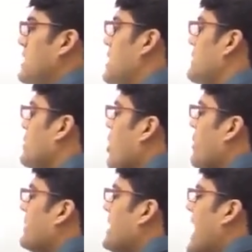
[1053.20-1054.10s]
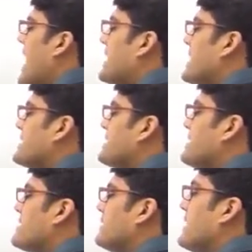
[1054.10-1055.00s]
If you copy an as it
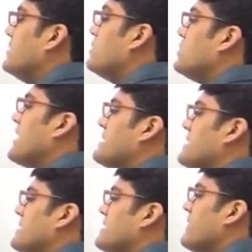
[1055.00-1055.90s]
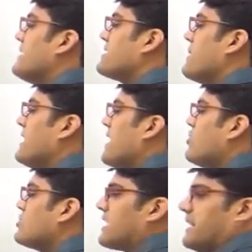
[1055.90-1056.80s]
is, then you know that 67 is coming
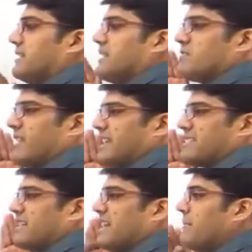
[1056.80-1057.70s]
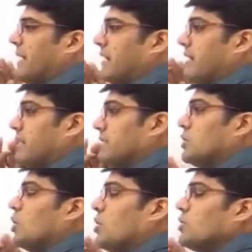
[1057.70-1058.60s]
outside. There's one extra element.
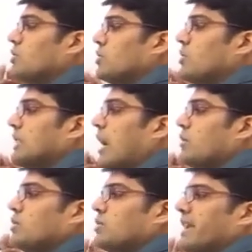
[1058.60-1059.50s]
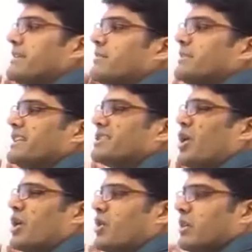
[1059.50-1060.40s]
No, you know, now you know that something has
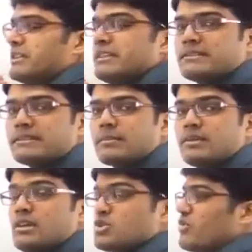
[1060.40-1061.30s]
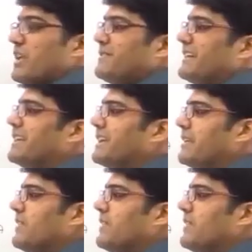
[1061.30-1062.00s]
gone wrong in this step. So verify it again.